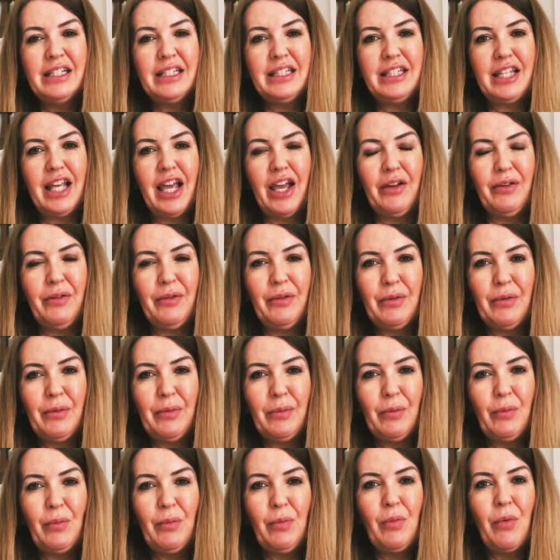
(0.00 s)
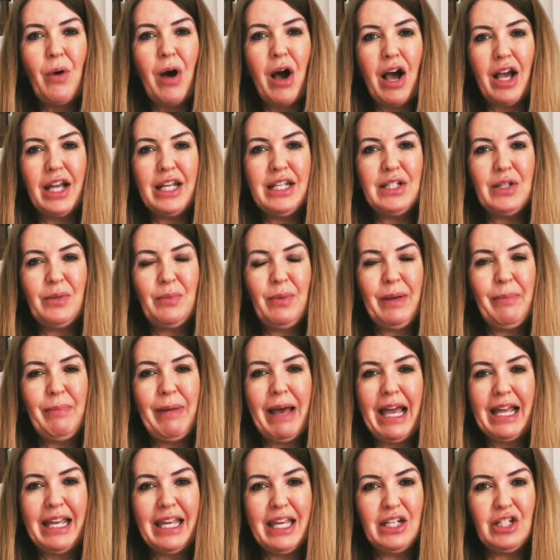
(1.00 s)
So, why do we
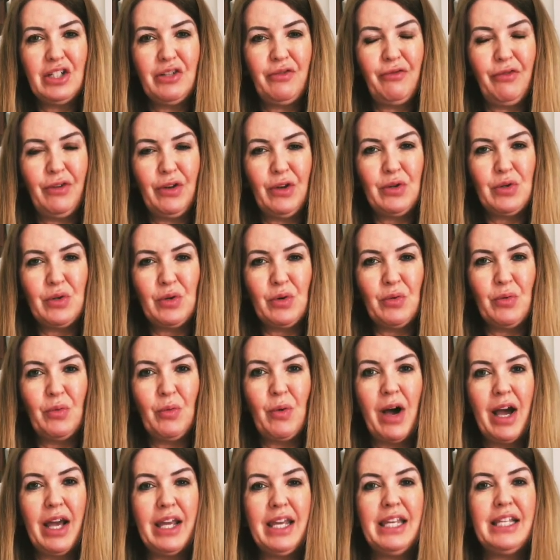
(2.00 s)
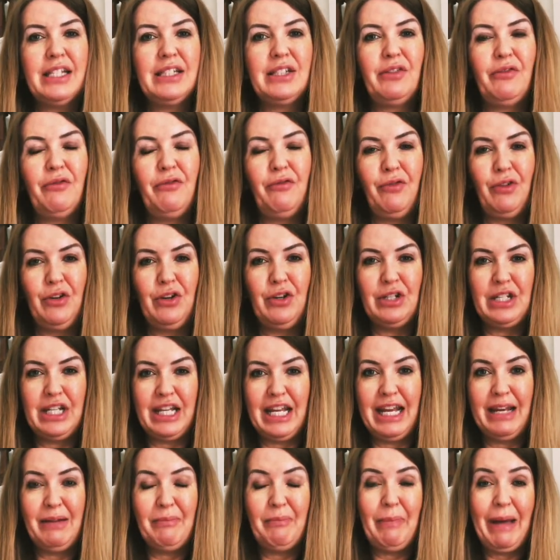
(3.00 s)
package food, or why is food
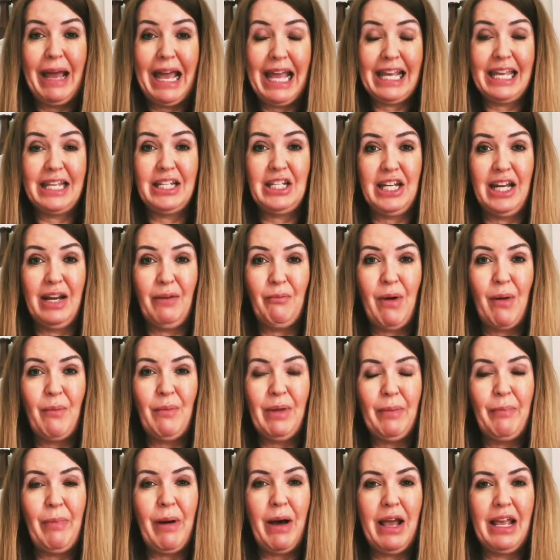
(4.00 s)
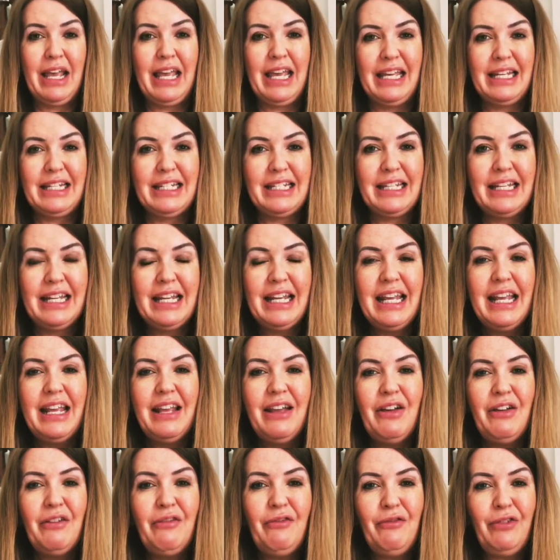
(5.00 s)
in packaging when we buy it?
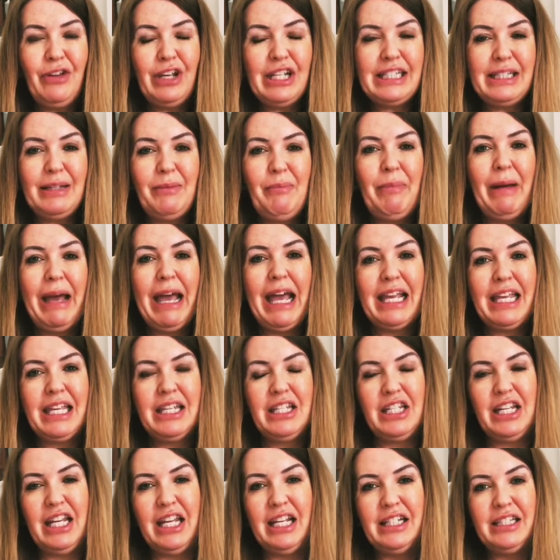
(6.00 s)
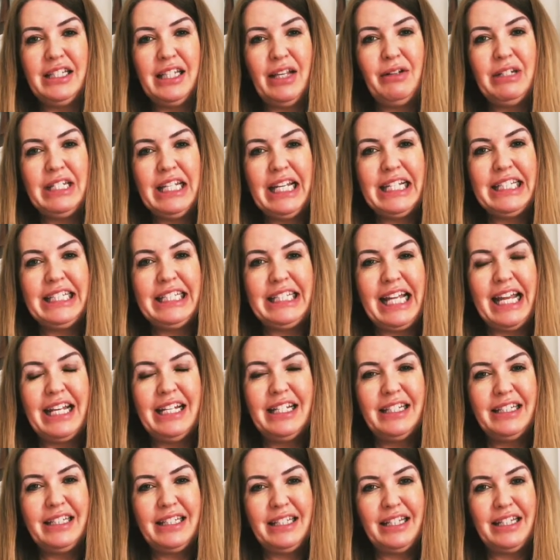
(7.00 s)
Food's in packaging so it
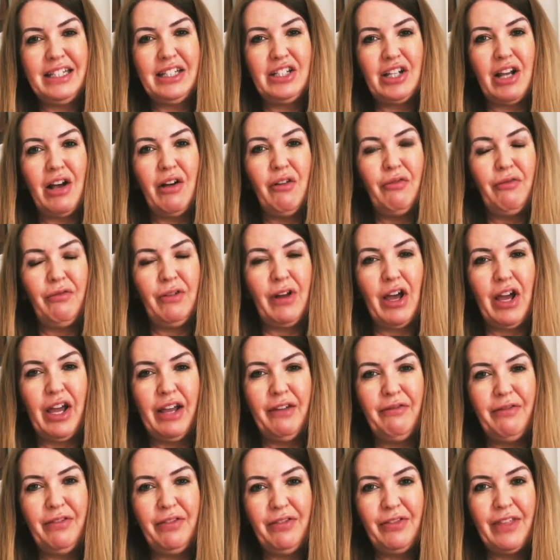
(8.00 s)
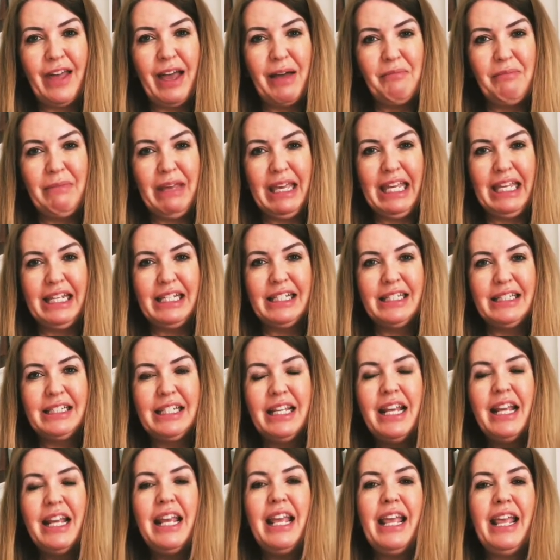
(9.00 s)
extends the shelf life. That means
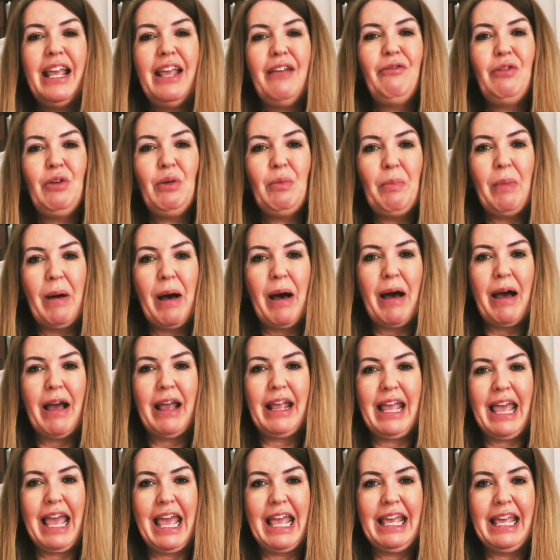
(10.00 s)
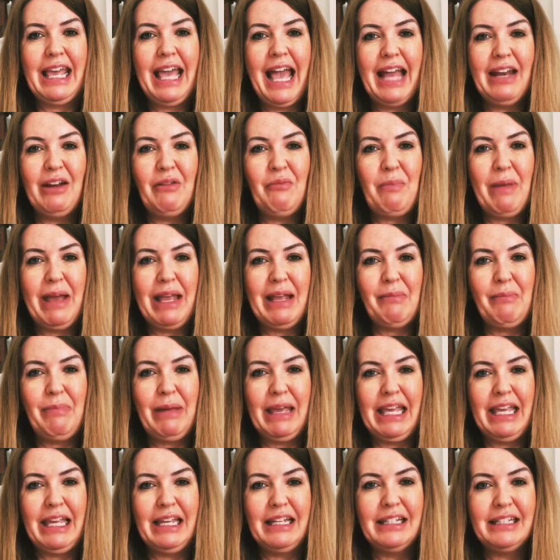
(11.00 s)
if you buy a can of baked
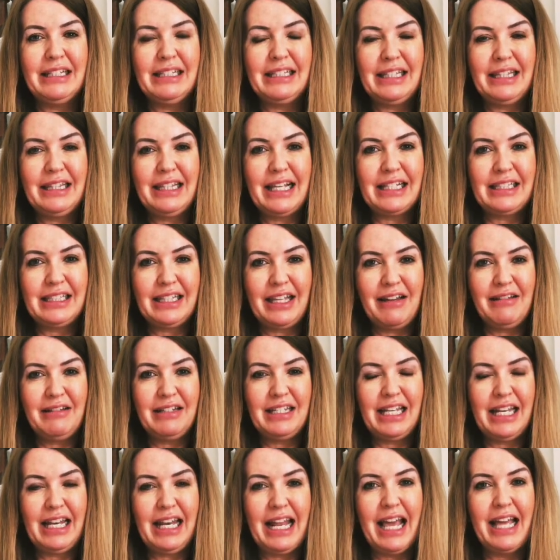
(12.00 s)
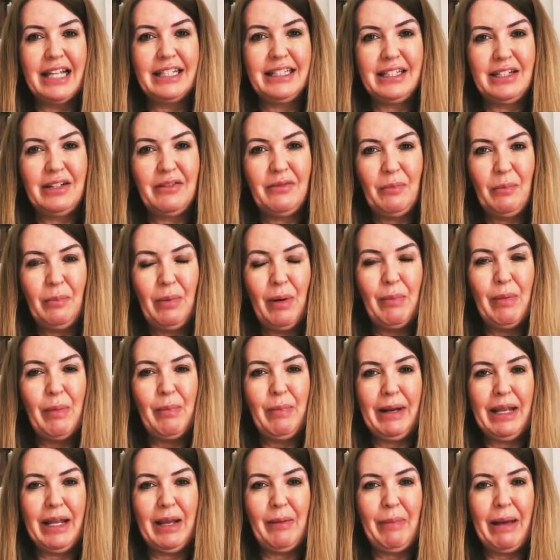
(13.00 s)
beans, that's going to last
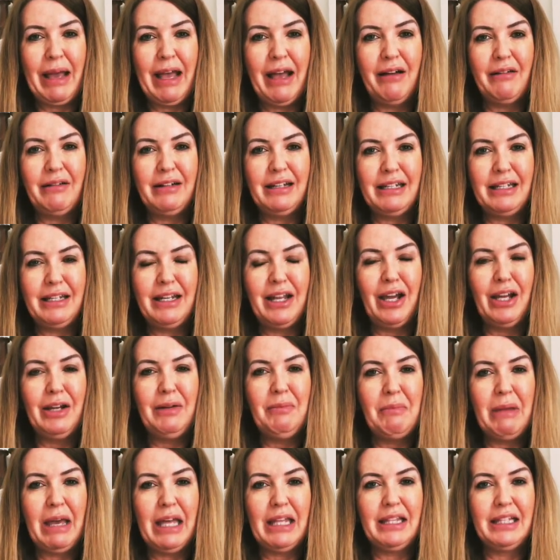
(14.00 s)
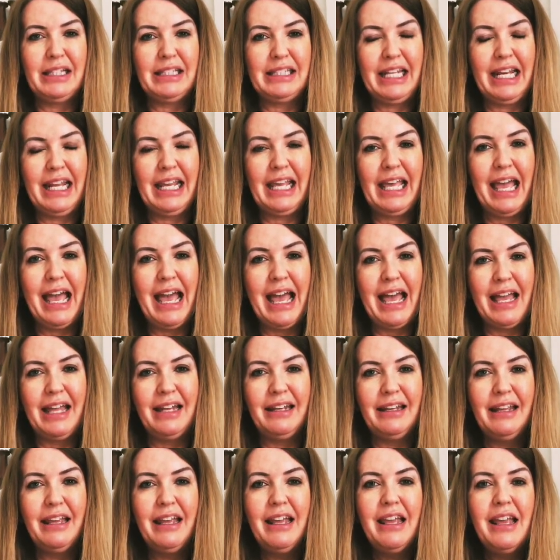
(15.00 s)
probably about 9 months in a
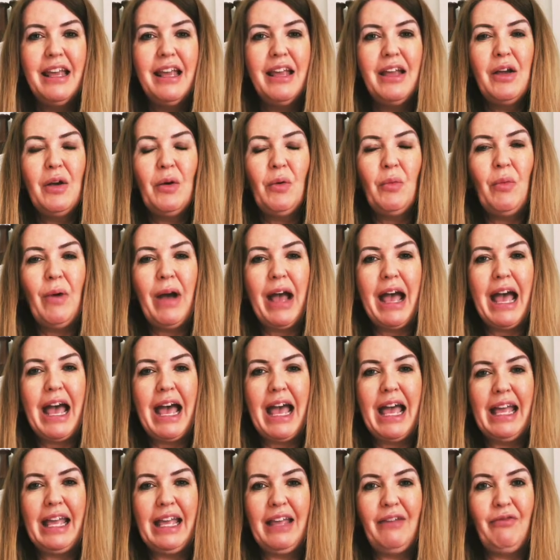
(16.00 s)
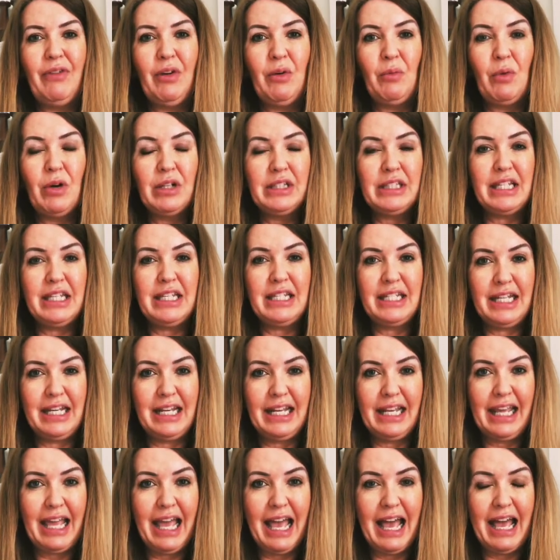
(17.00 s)
can, where if it wasn't in
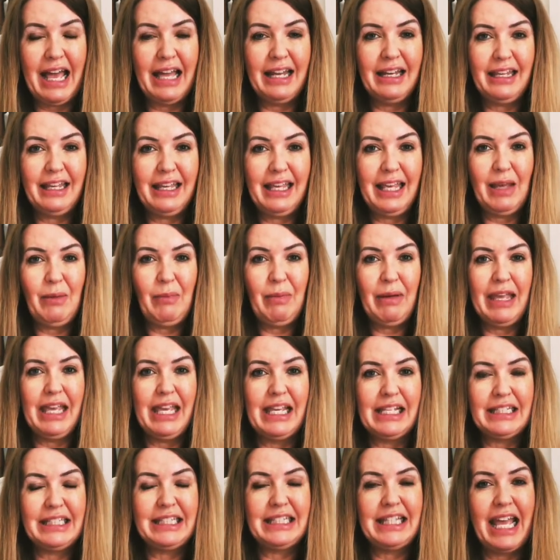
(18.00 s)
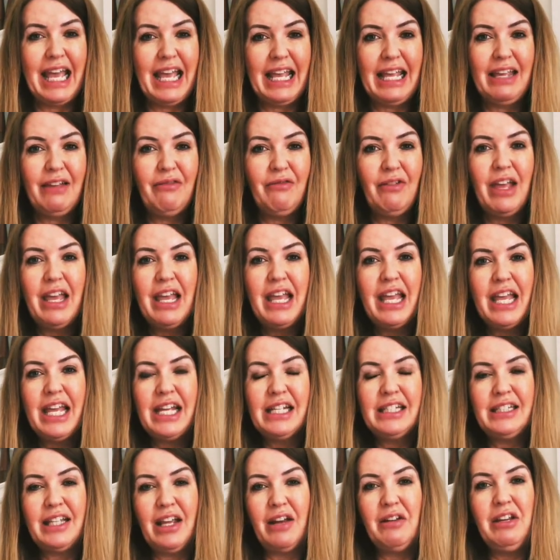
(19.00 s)
a can, keeping it safe,
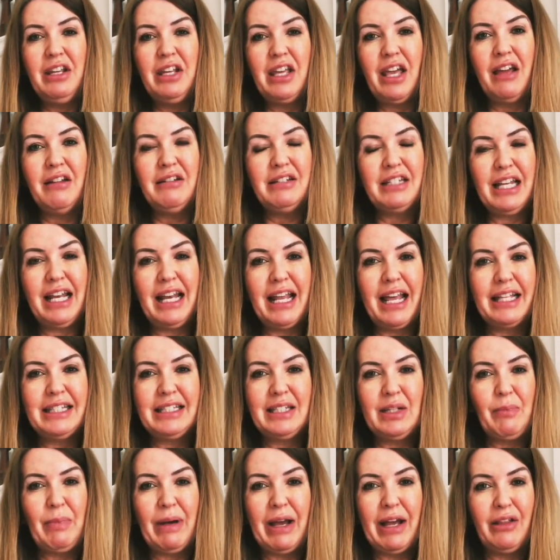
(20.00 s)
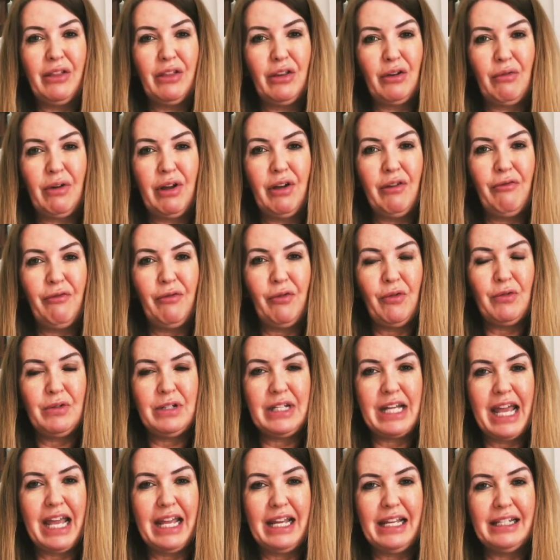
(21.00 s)
it's only going to last about 3 or 4
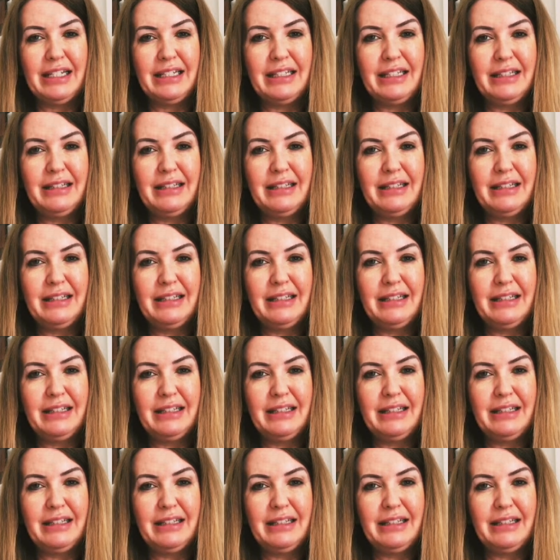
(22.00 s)
days.